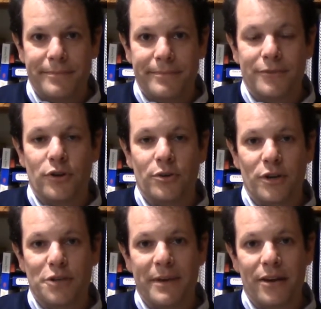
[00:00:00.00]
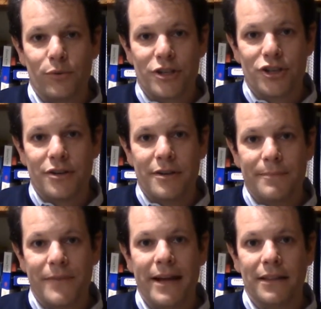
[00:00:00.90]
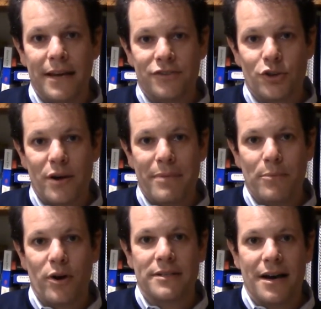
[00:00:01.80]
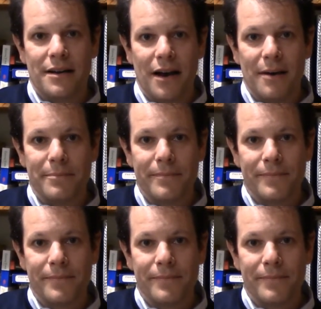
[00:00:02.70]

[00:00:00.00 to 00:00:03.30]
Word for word: You can reach me at richard at lifestorymemoir.com.